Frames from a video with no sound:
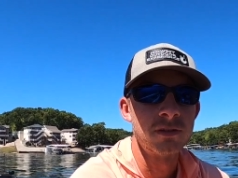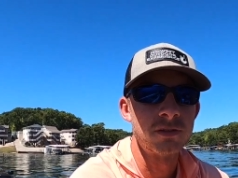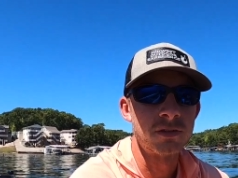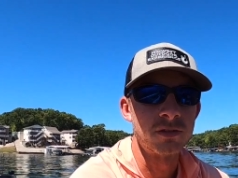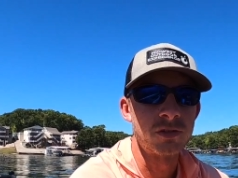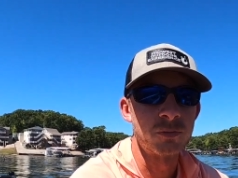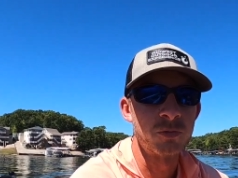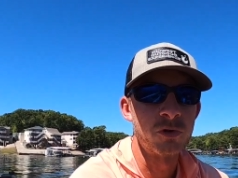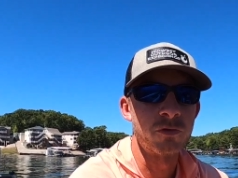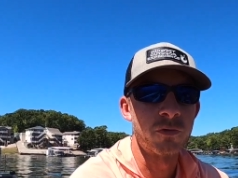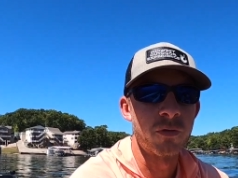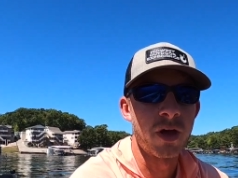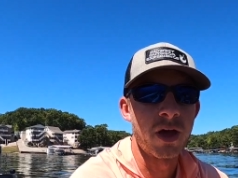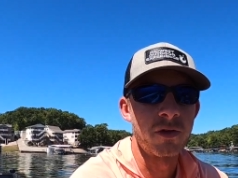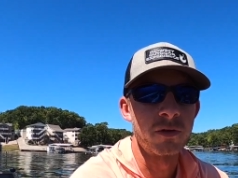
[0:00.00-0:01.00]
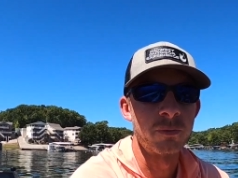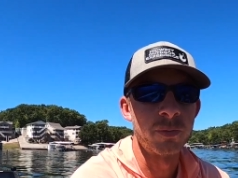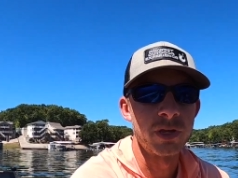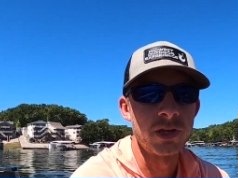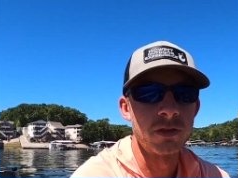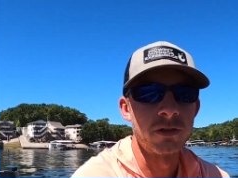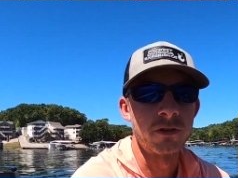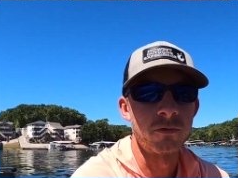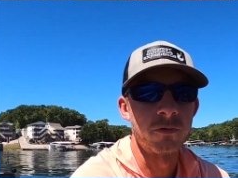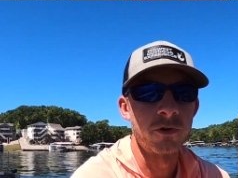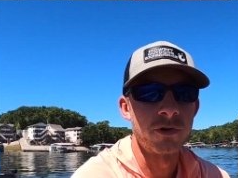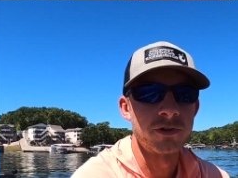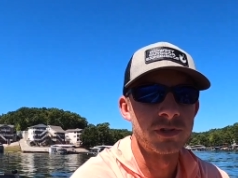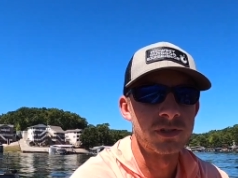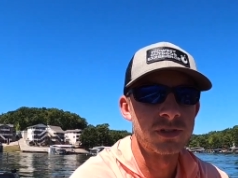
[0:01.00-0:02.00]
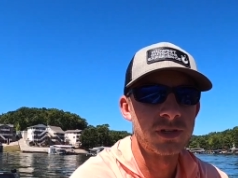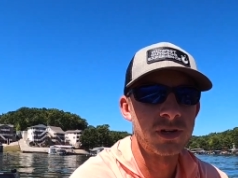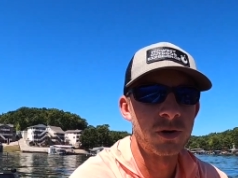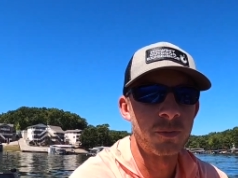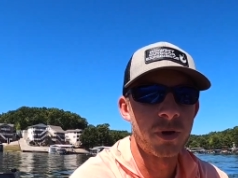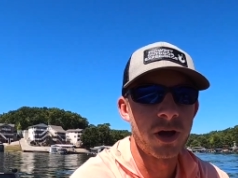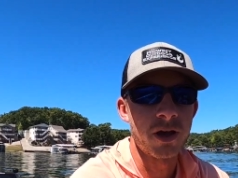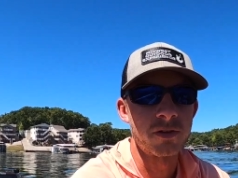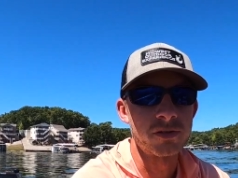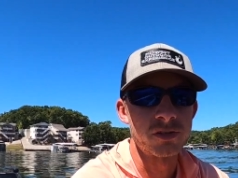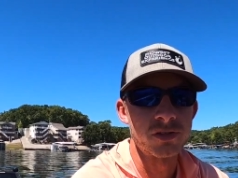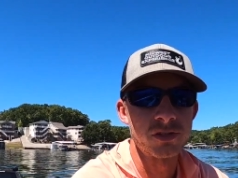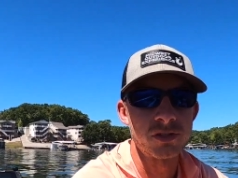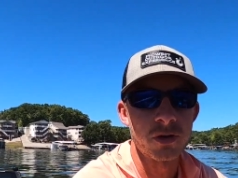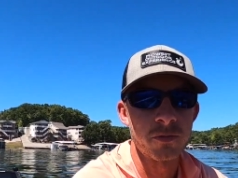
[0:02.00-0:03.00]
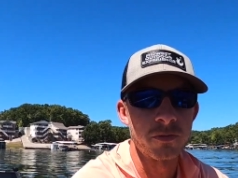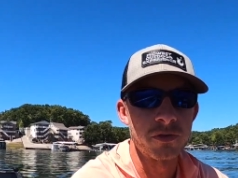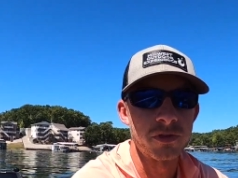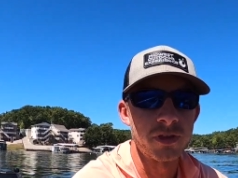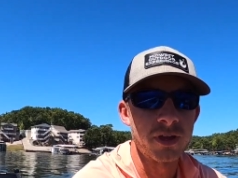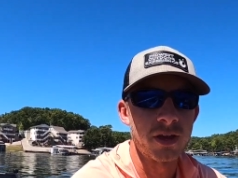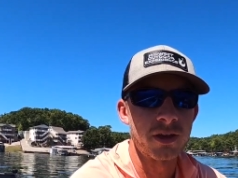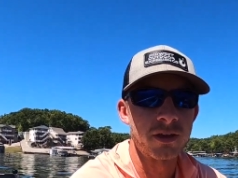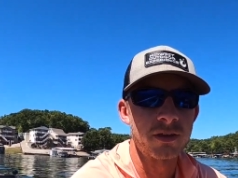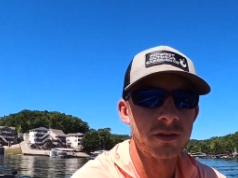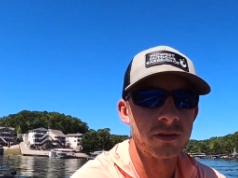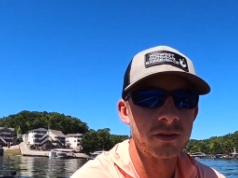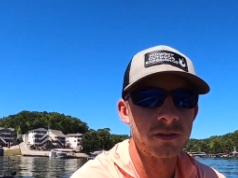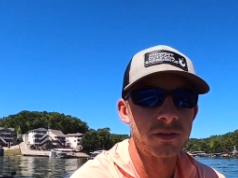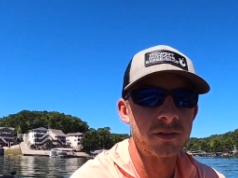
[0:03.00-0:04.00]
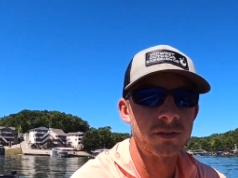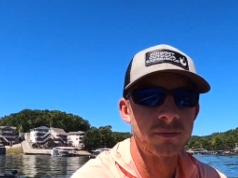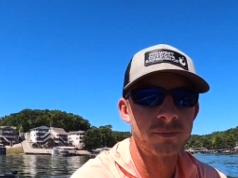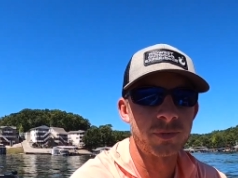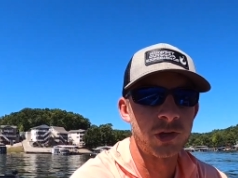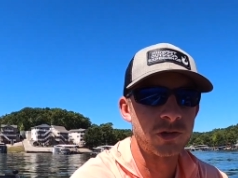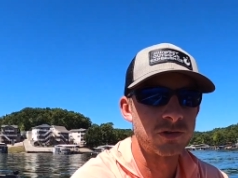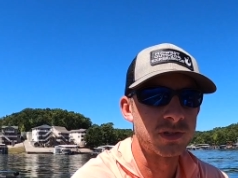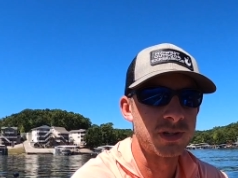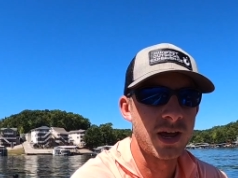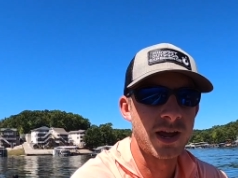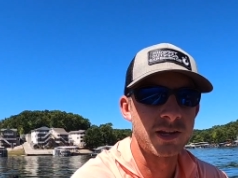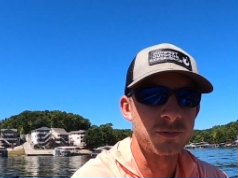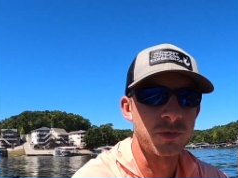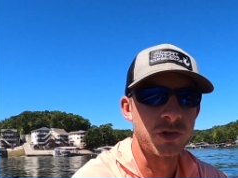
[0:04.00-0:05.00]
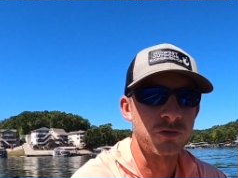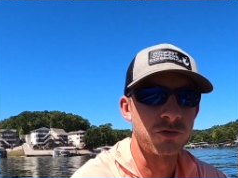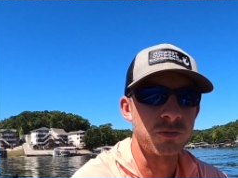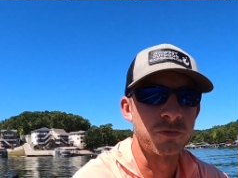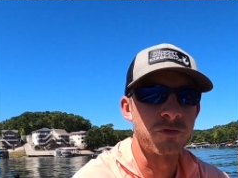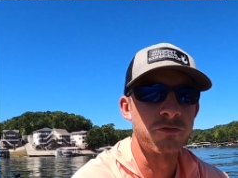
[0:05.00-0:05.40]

to, to move around and be in there, whereas a cedar pile, it's so thick, there's not as much room.